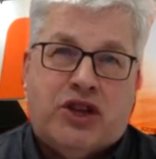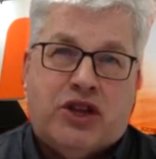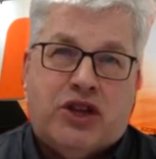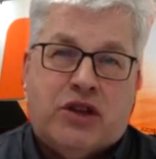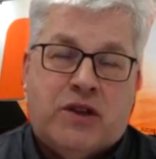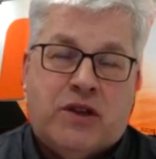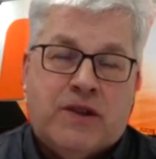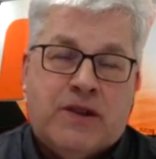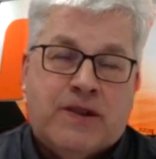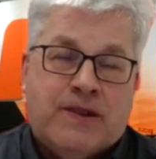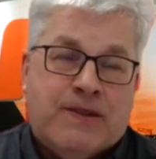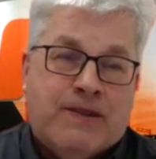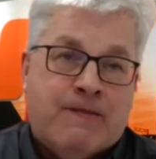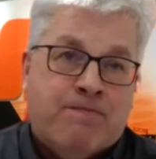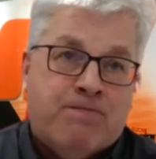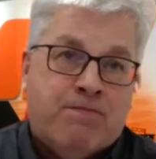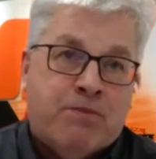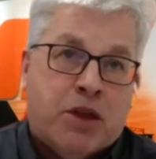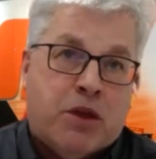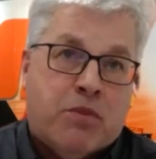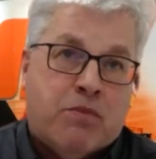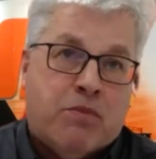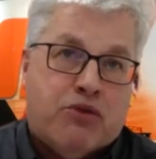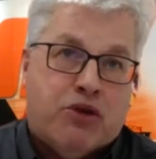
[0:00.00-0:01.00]
that
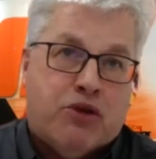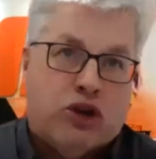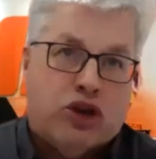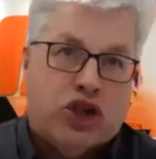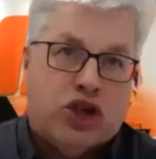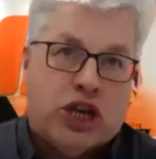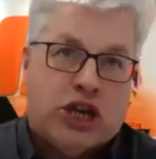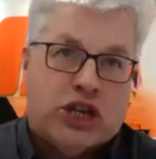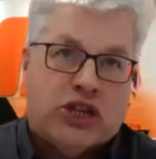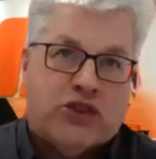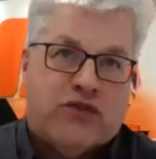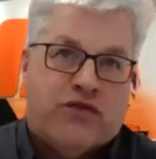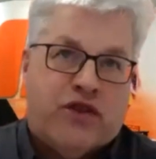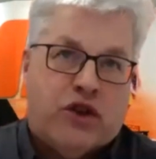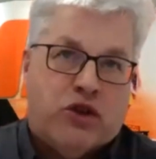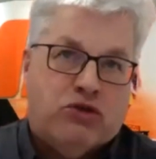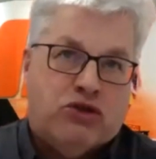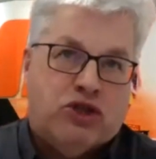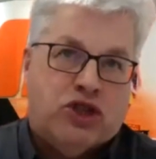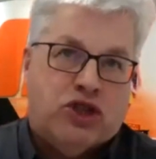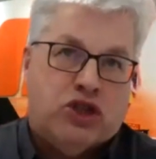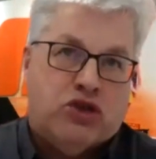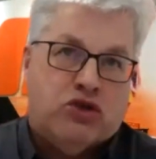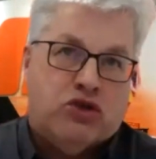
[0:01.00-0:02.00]
projects
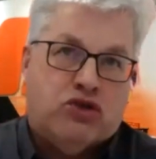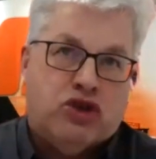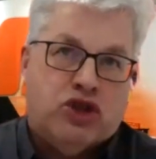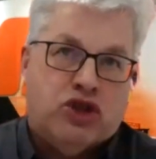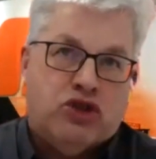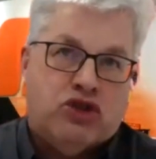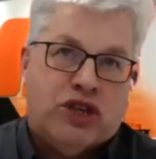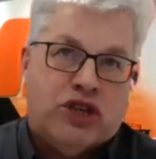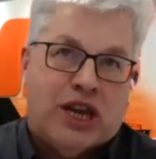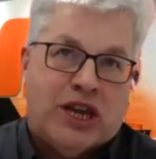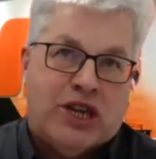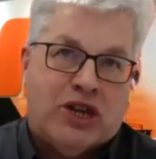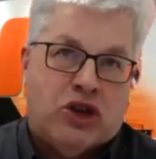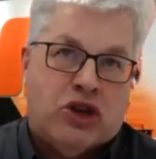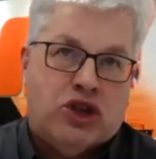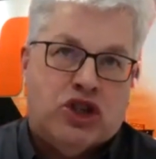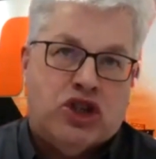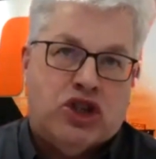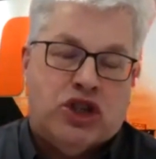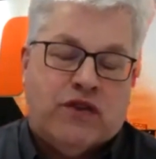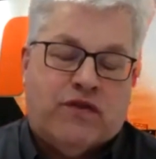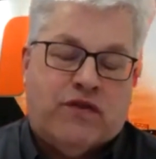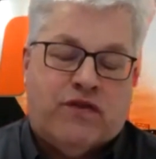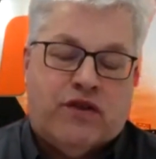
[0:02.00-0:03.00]
faltered or new
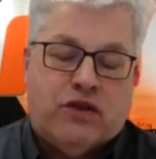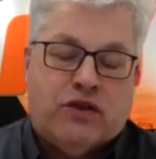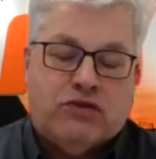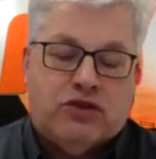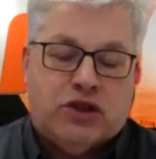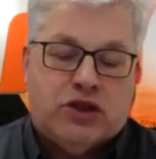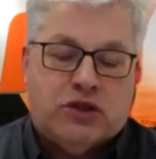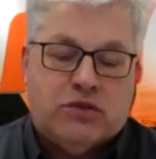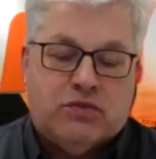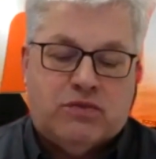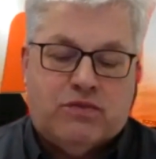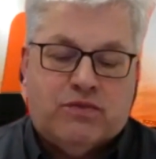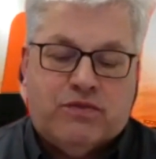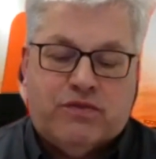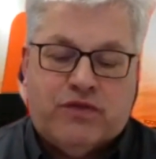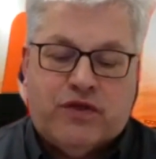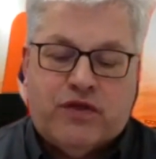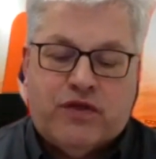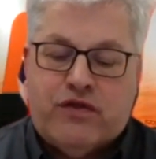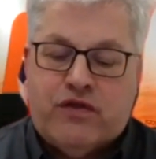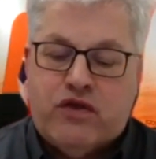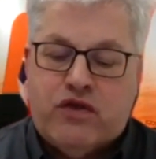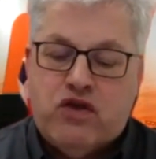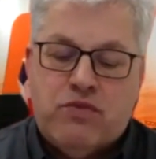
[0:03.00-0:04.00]
technology faltered
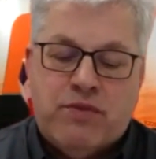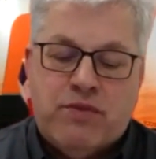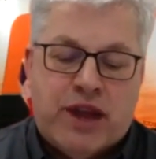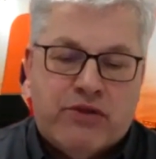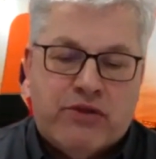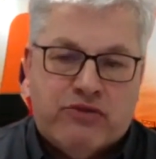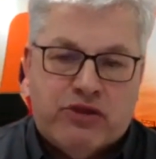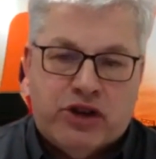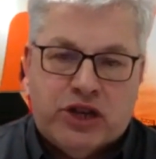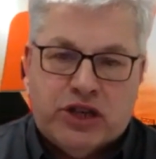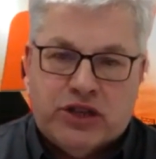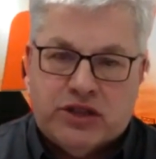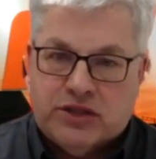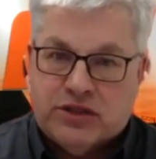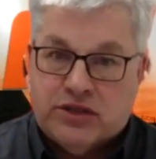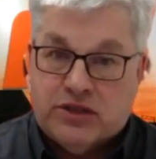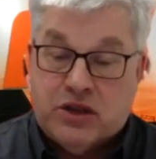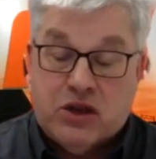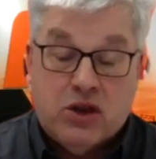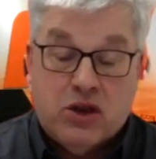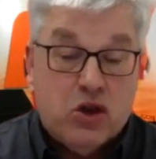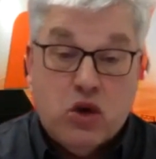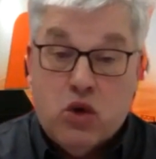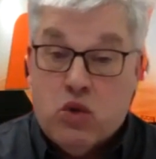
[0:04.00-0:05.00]
for 4 main reasons.
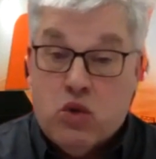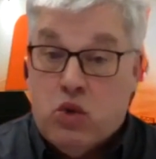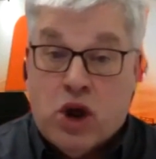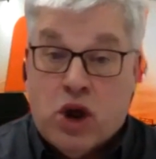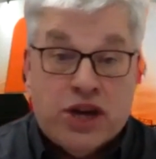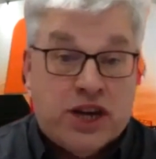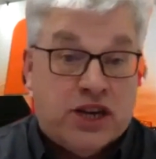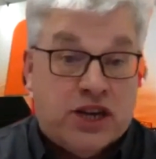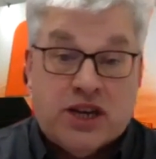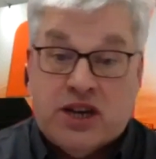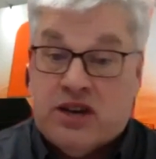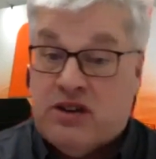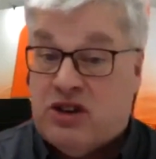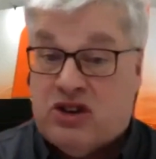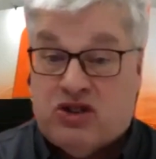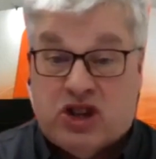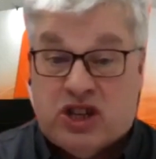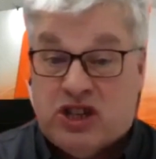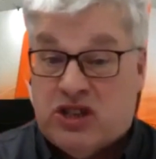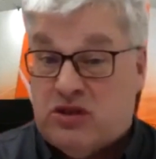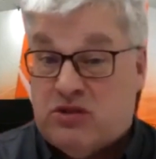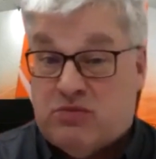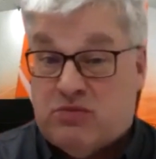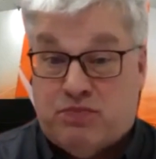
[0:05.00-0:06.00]
One, it didn't
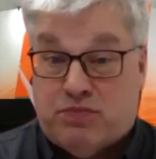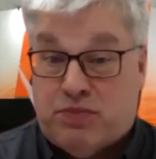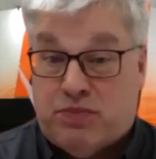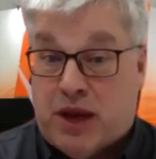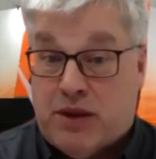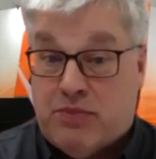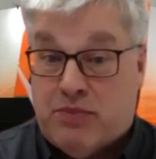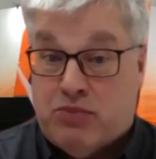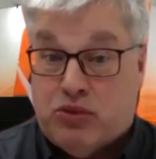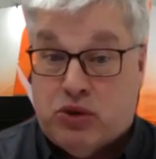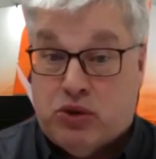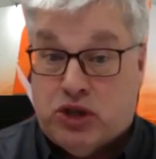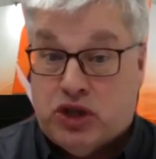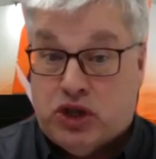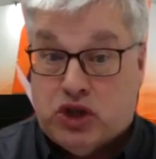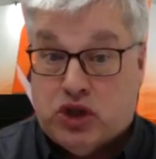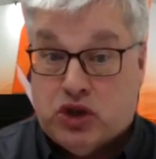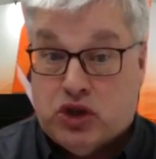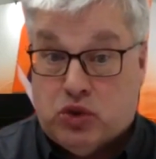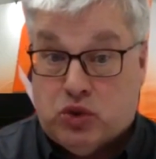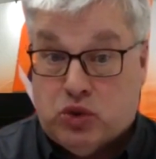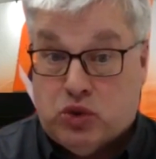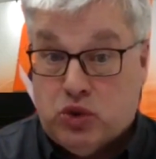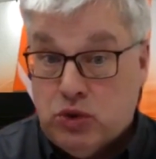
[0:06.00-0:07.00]
address a pain point
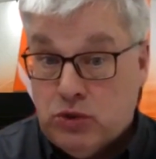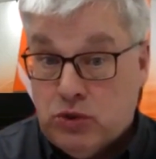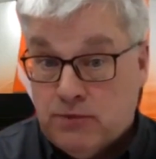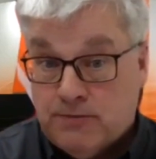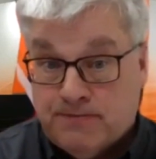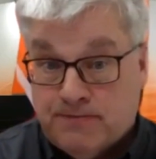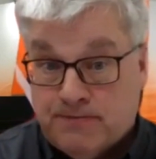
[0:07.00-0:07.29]
at all.